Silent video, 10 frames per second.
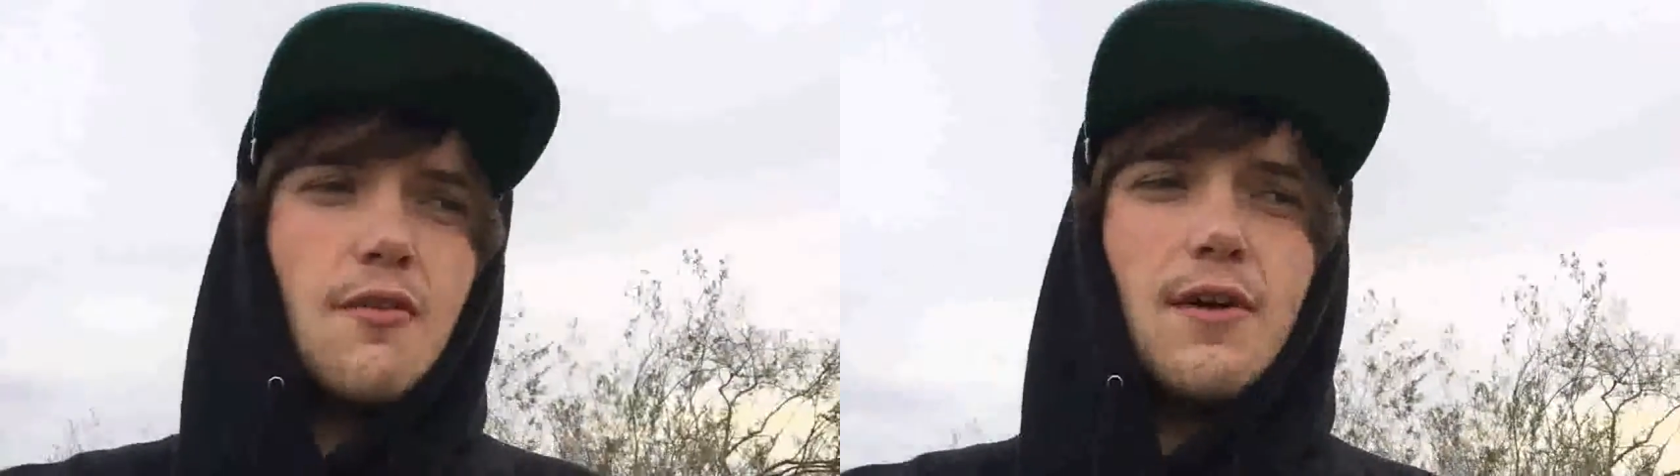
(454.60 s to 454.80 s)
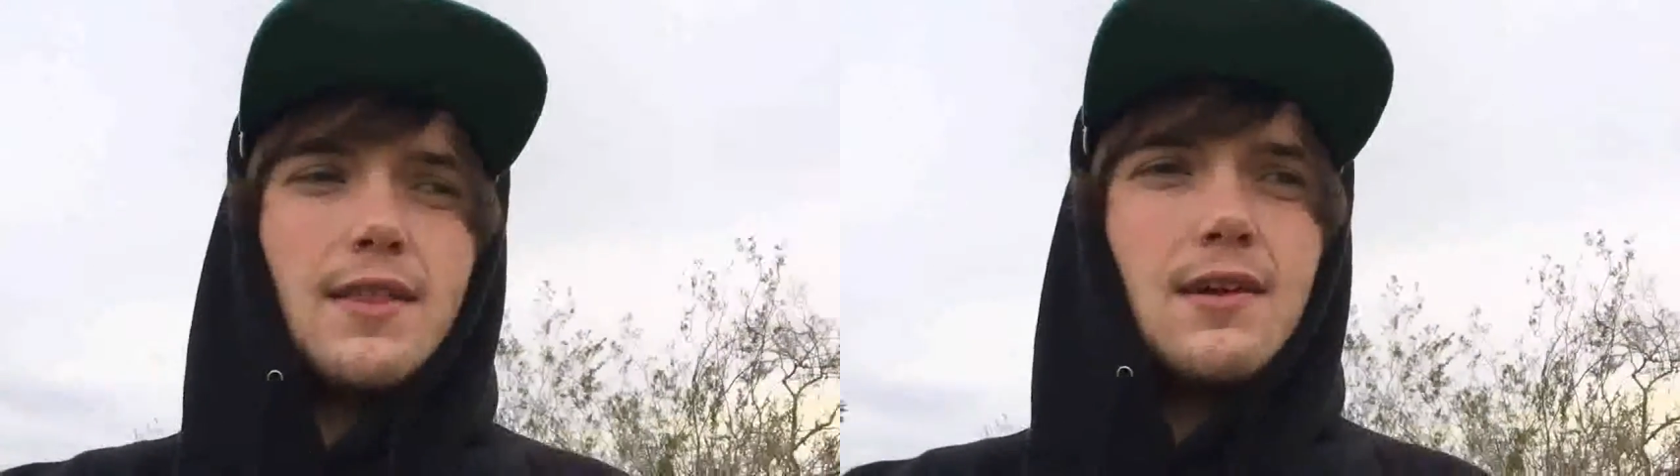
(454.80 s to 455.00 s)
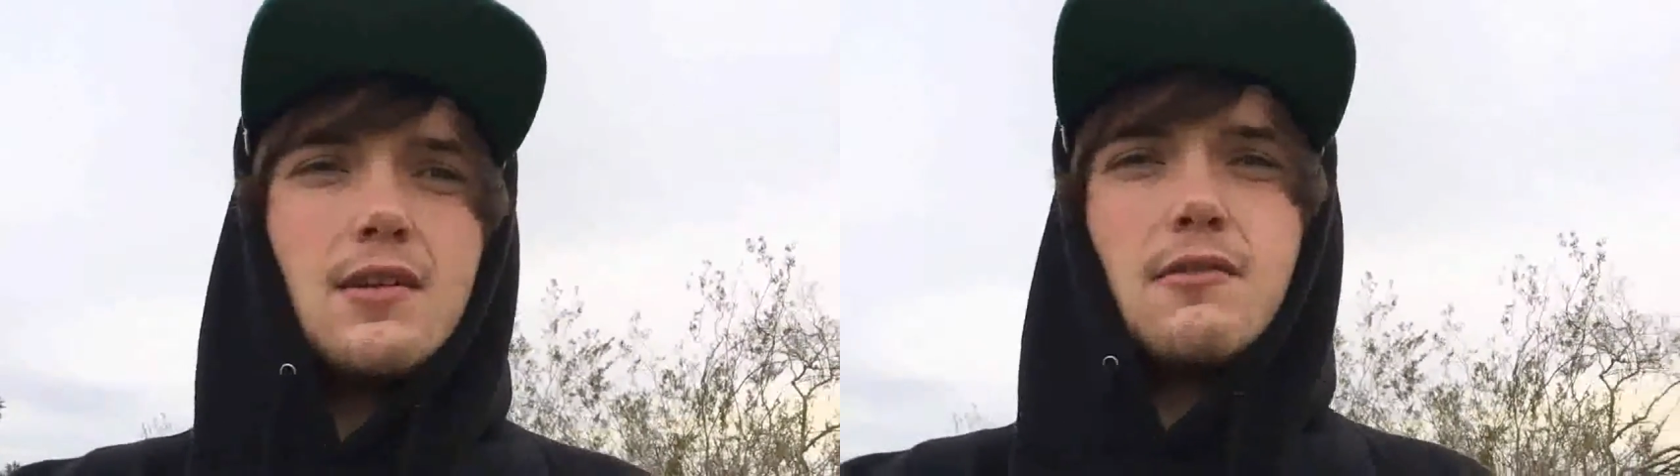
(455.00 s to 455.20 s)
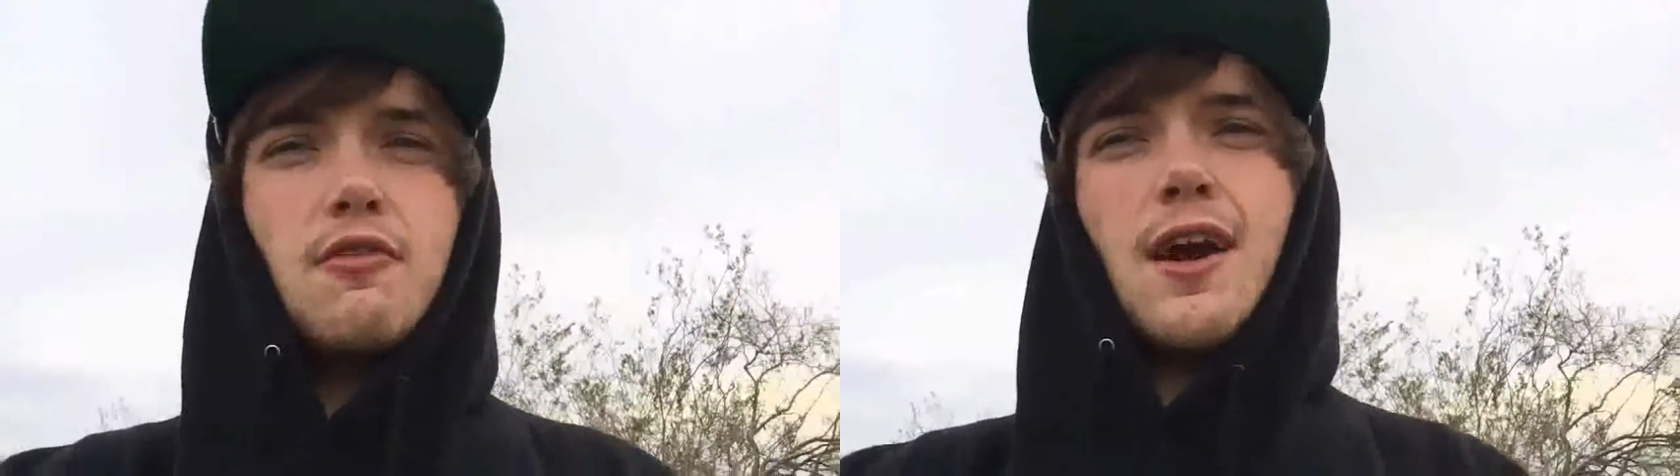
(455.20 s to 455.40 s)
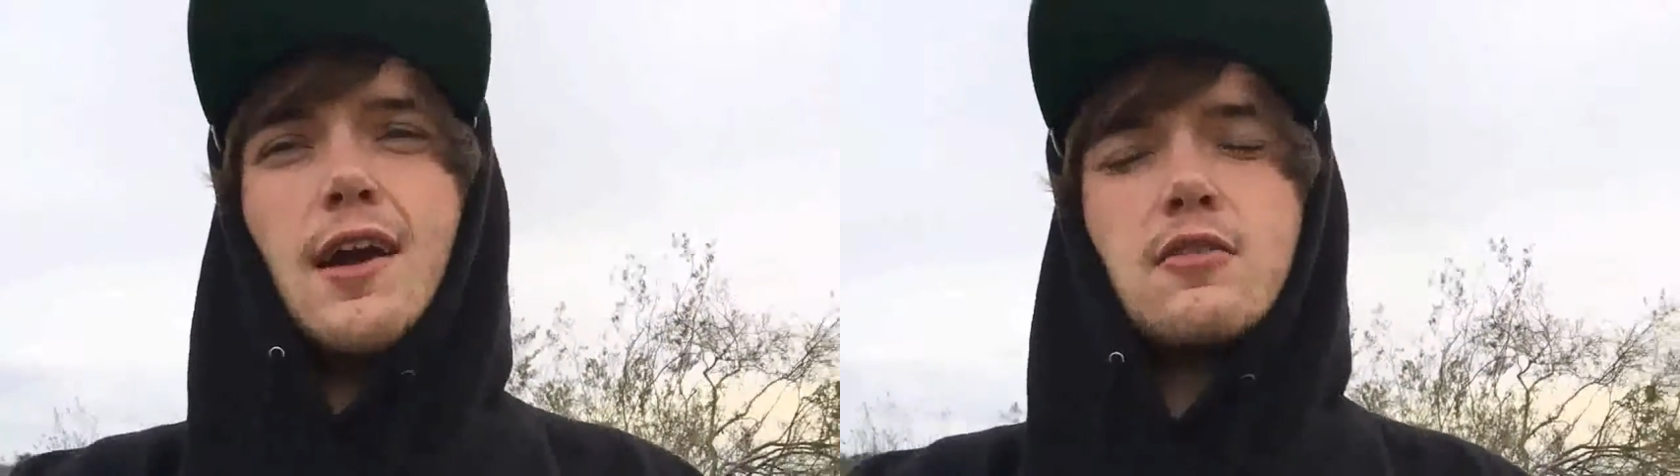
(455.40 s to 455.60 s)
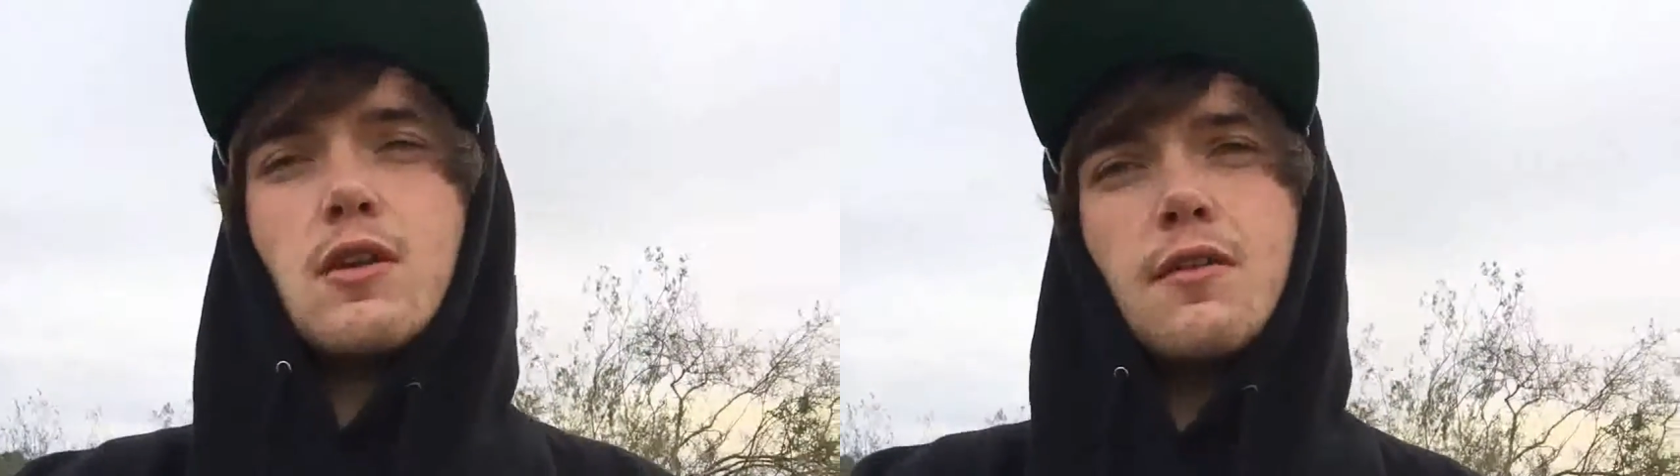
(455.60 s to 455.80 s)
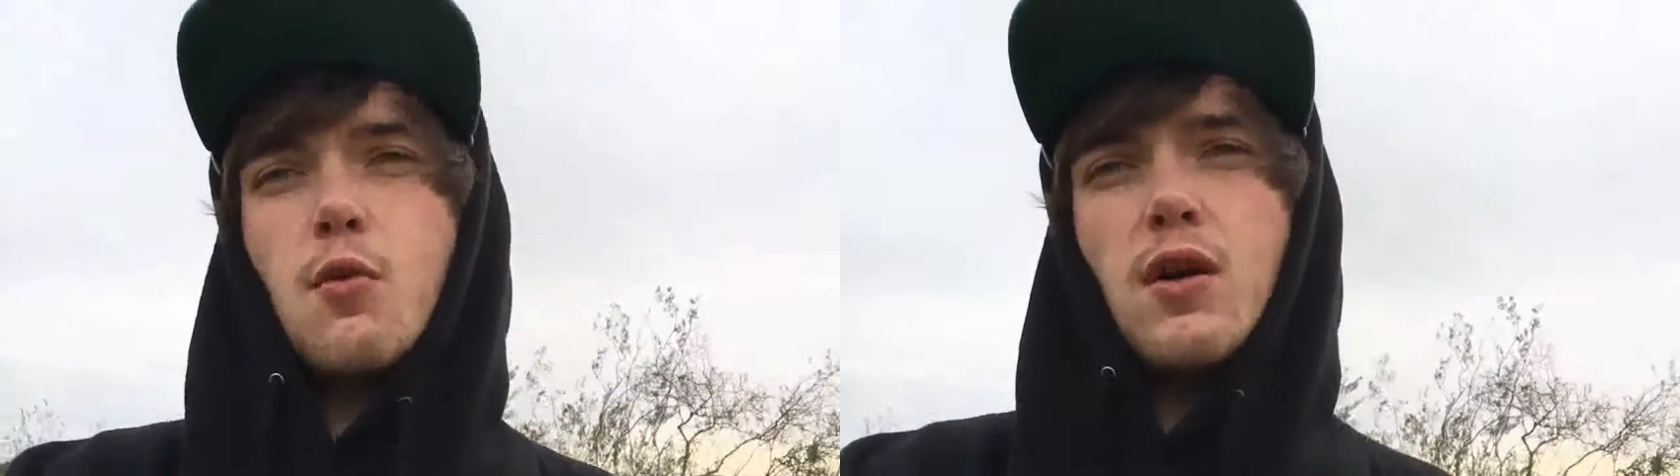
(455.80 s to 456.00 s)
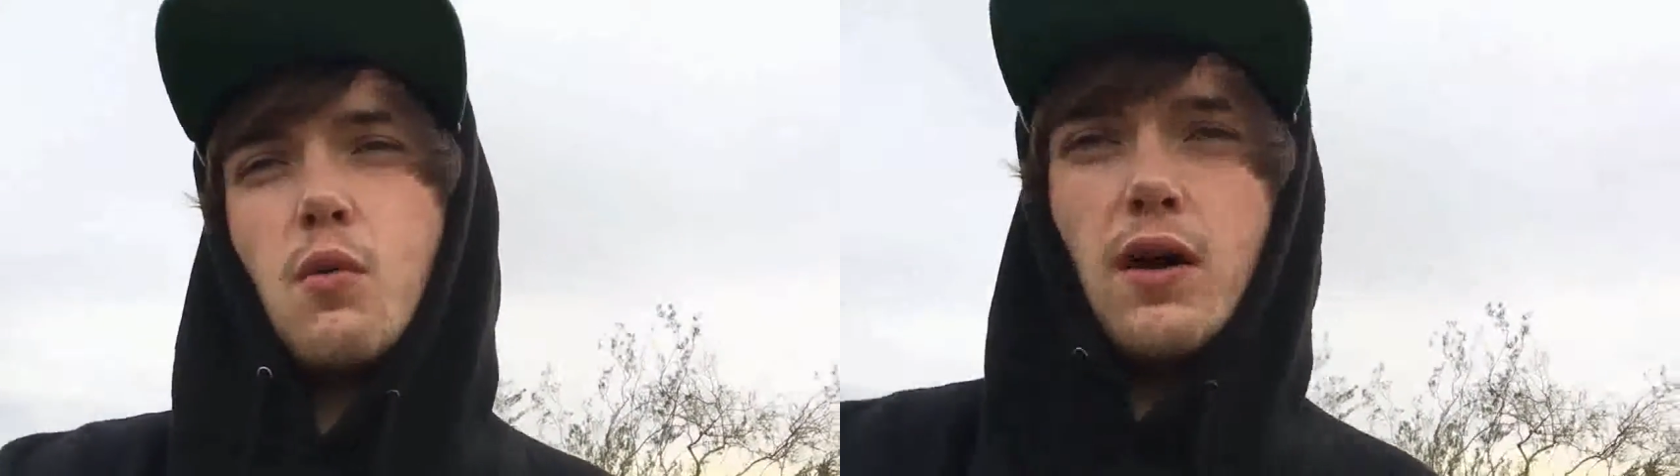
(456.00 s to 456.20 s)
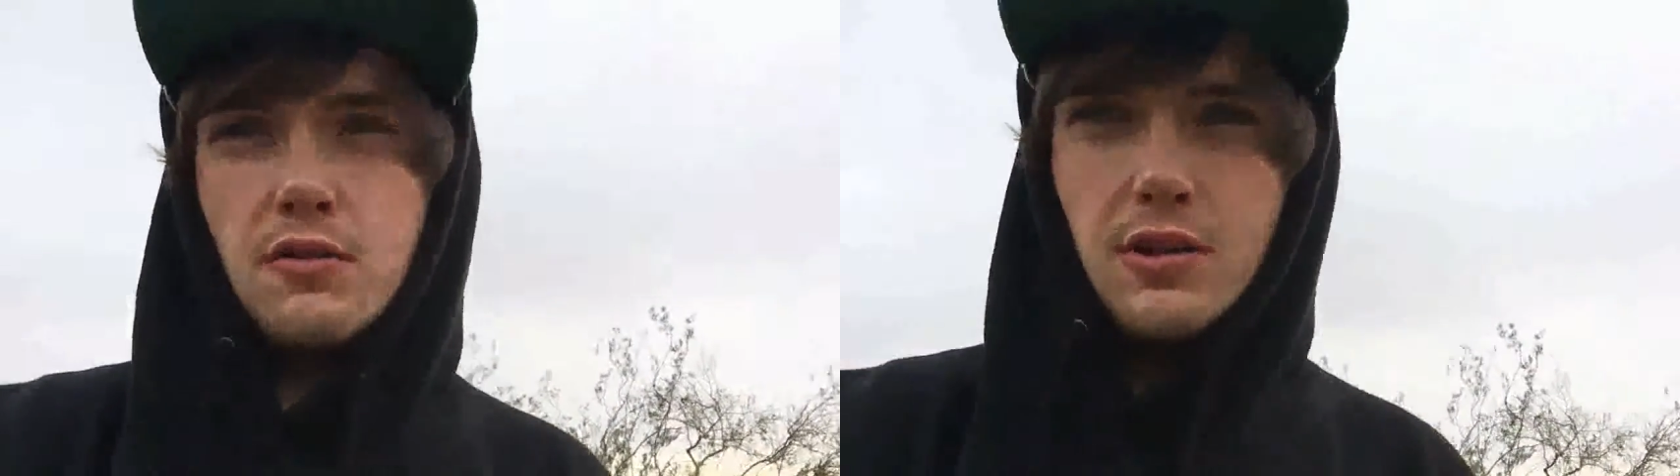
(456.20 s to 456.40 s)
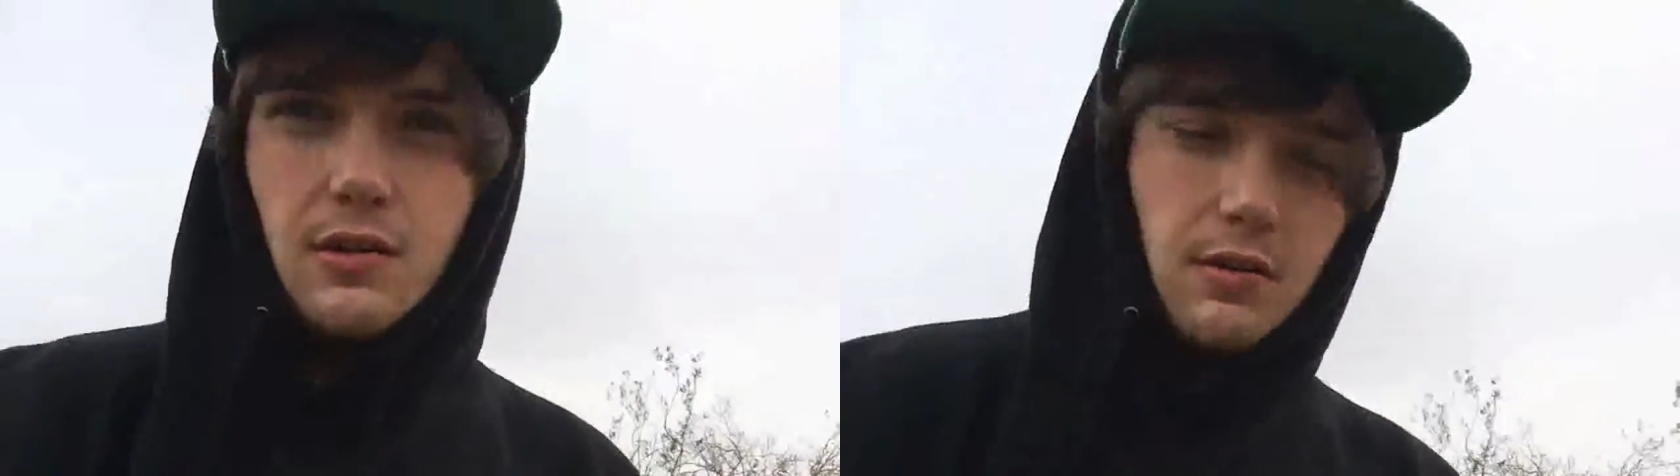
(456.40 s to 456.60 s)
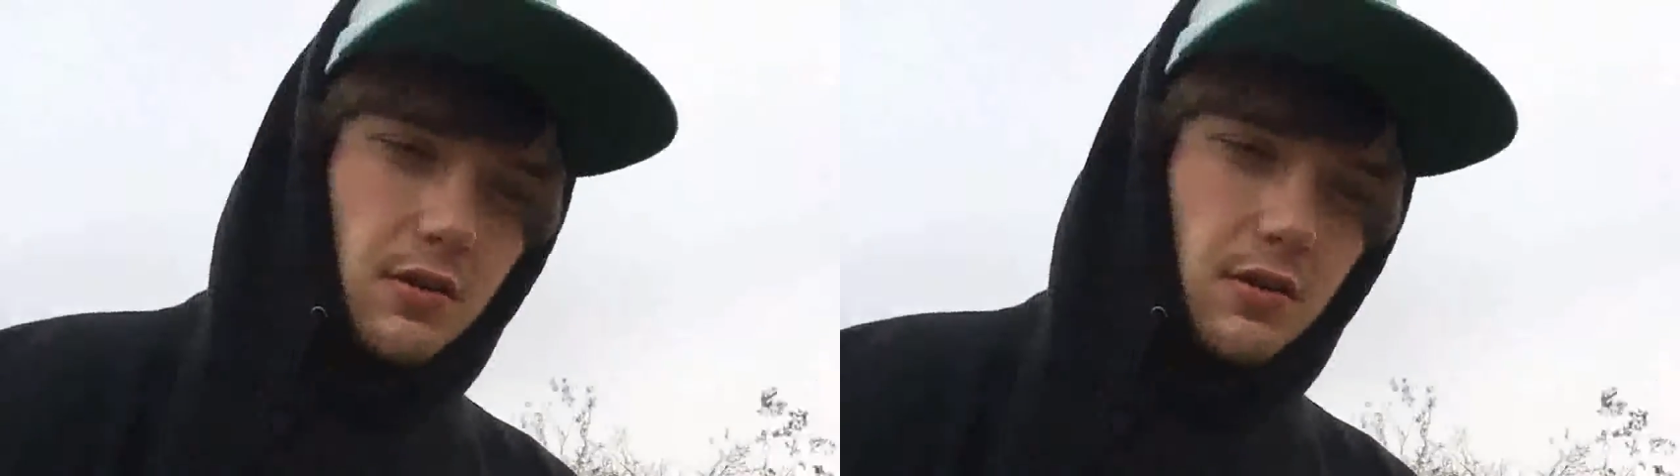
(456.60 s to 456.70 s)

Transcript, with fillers: stuff like this if you guys don't even want to watch it.